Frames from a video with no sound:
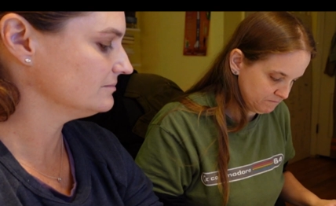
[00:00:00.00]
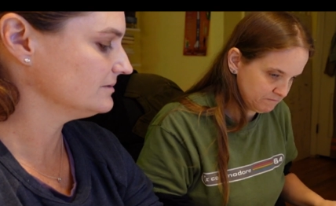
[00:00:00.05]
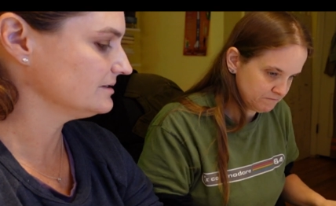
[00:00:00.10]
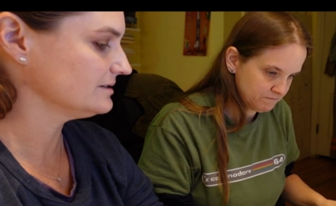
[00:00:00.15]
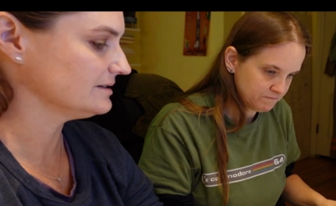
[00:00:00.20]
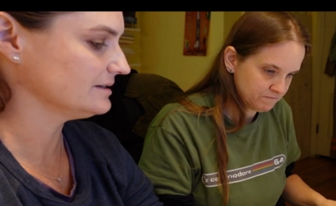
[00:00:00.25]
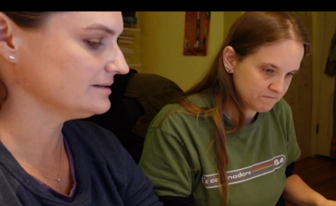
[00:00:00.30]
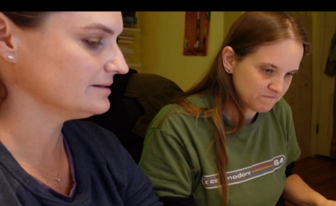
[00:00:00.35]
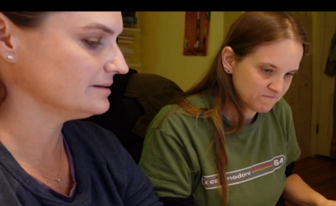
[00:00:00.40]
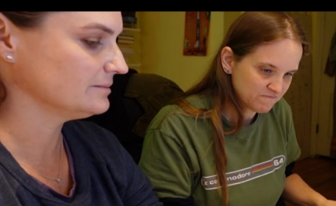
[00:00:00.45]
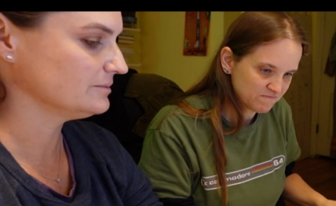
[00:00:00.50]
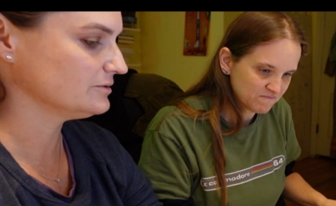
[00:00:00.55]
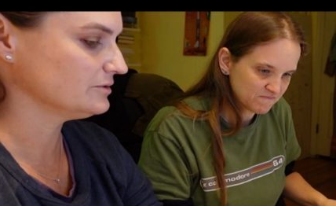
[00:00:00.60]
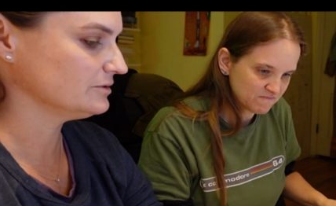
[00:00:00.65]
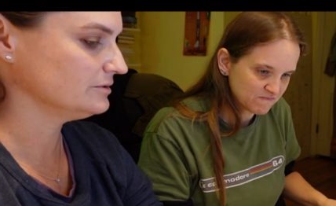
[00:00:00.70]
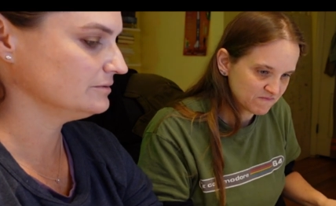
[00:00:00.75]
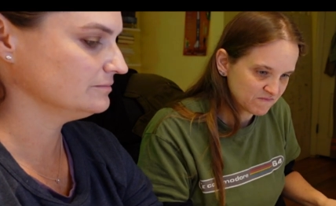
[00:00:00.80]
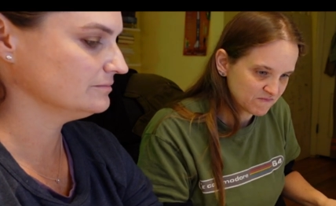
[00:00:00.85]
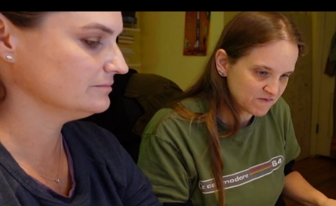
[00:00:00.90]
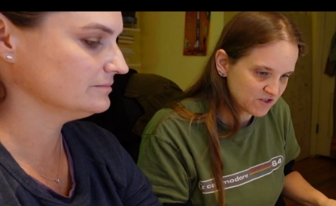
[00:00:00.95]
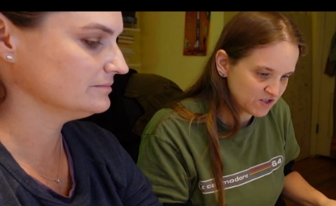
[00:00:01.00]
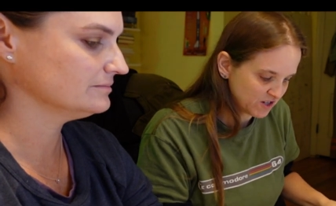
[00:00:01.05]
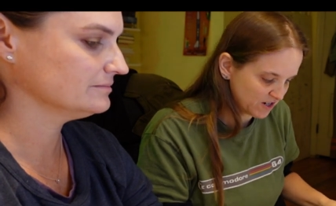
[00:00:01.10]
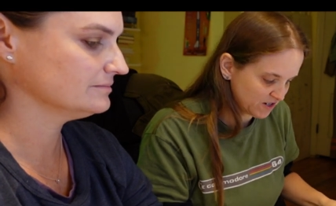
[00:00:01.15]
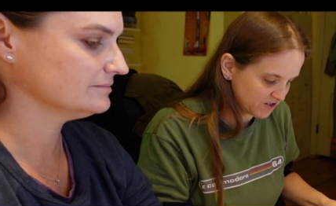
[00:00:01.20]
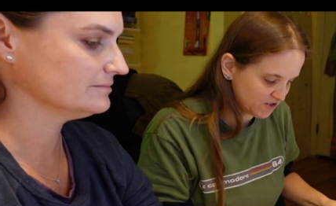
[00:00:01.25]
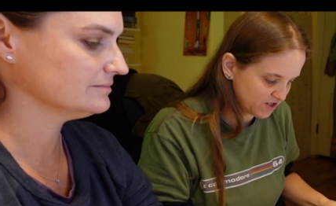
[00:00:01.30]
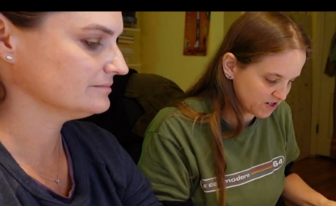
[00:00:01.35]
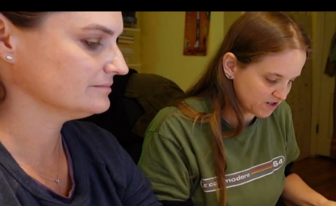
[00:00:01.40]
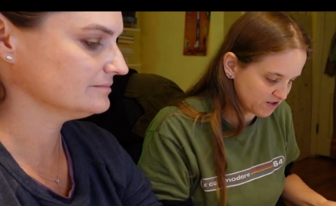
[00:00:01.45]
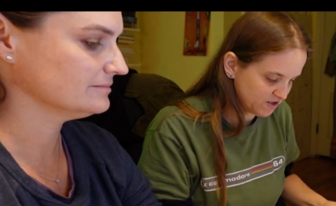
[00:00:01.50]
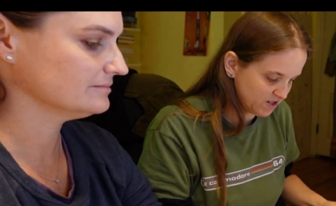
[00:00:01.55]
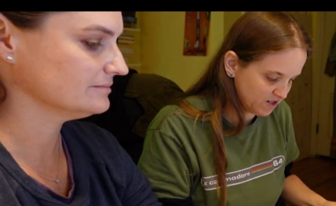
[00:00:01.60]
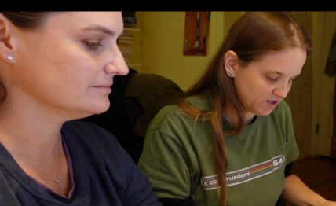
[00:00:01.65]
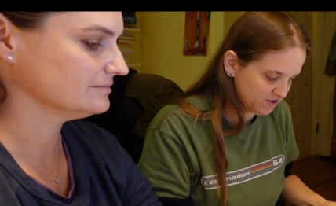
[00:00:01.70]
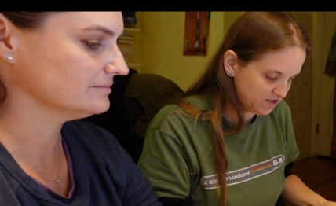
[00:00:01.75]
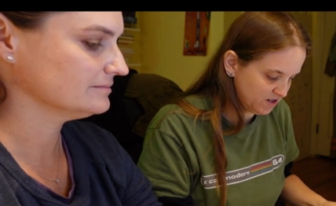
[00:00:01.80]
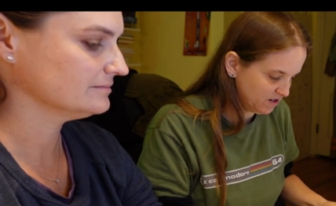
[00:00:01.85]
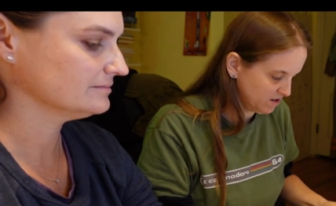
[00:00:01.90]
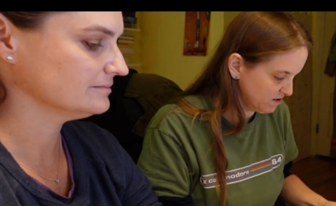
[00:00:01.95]
Speaker 1: Does that seem true? Check, check,
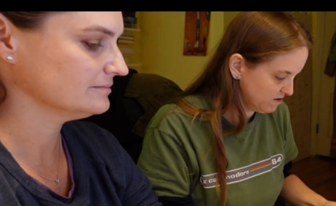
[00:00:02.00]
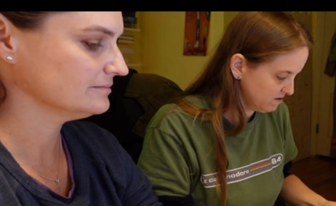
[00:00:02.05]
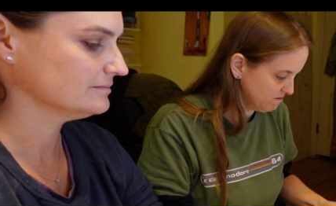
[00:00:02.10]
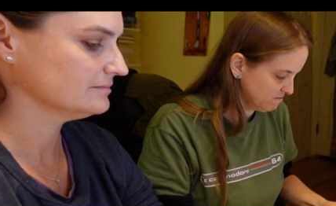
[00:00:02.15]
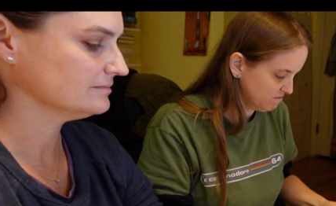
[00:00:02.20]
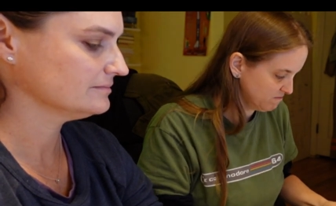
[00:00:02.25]
check, check.